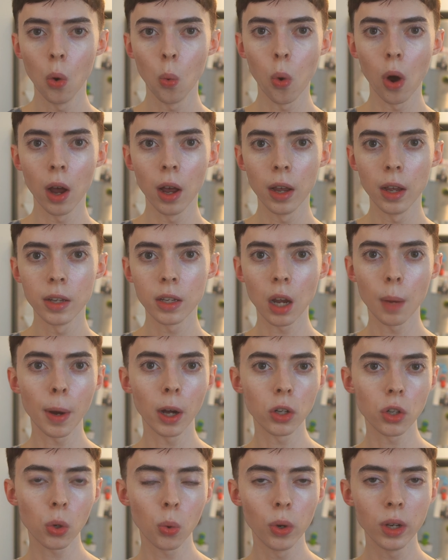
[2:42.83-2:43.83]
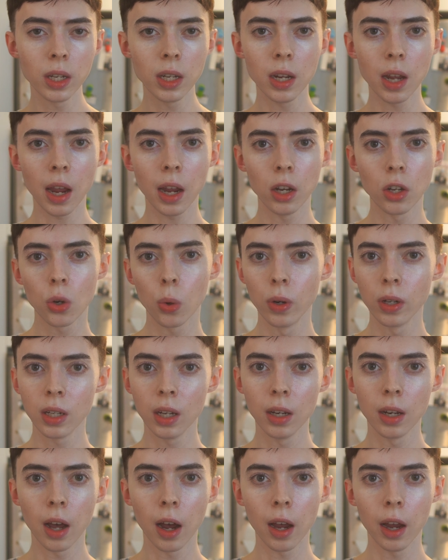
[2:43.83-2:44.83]
was about twenty-eight,
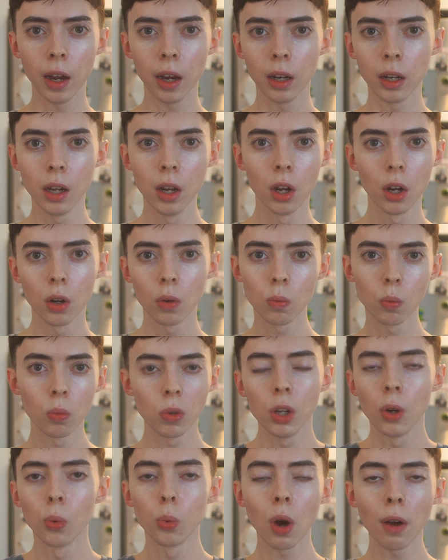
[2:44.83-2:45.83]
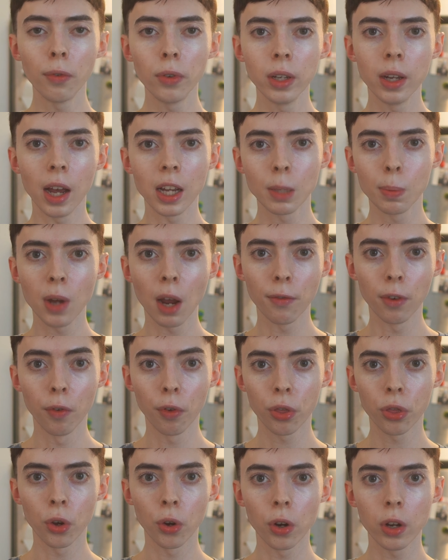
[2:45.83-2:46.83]
twenty-nine, you know, roughly S P F of
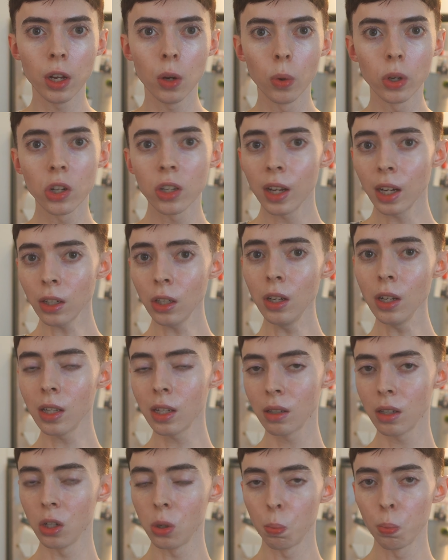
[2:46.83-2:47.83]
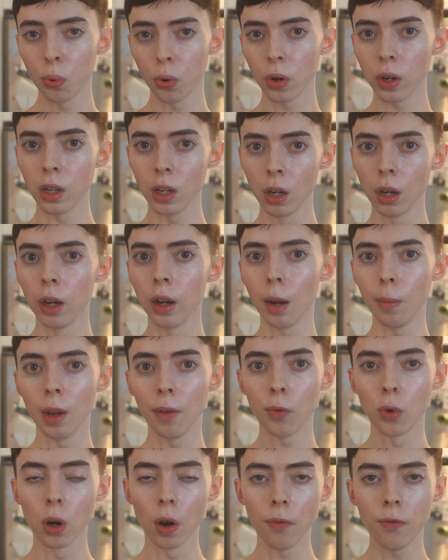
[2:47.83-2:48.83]
thirty, which is actually still pretty good. I mean,
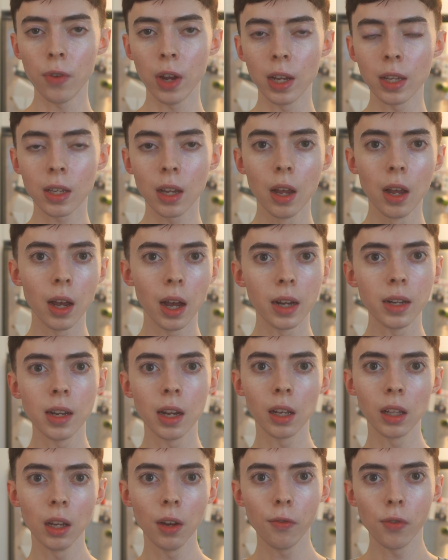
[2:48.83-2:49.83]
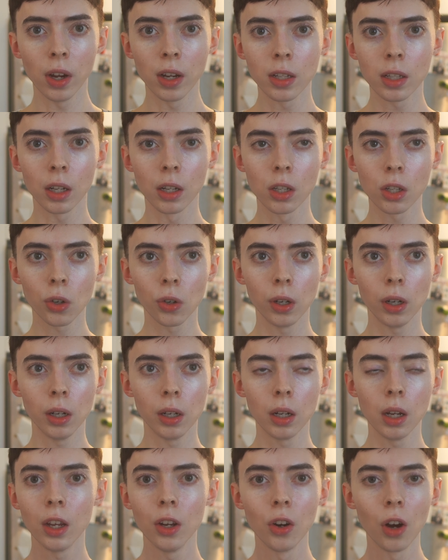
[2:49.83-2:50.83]
for a face, a daily face
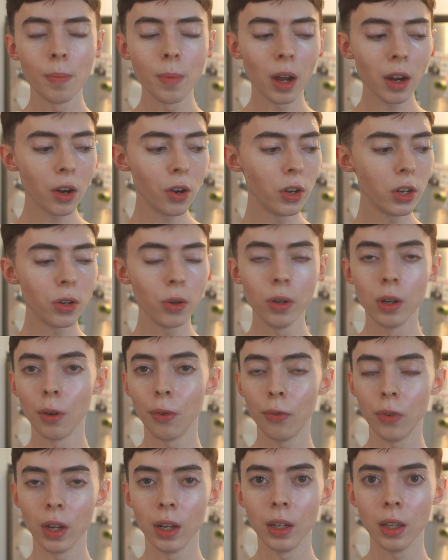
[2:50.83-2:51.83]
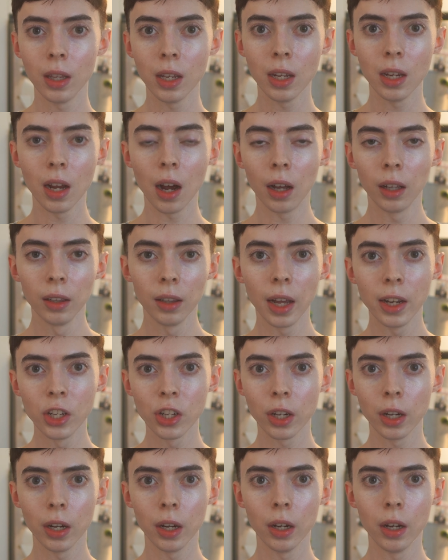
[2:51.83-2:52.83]
sunscreen. You know, I'm not going to defend the
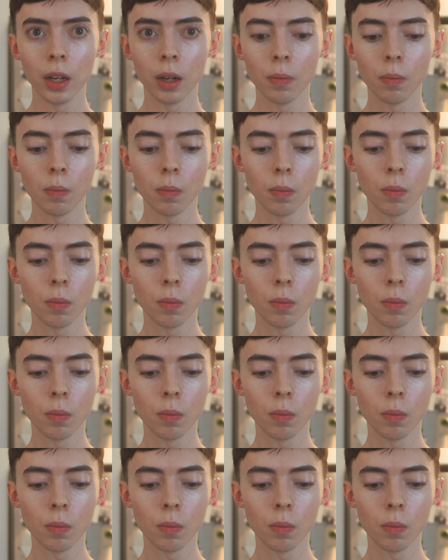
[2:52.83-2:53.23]
alleged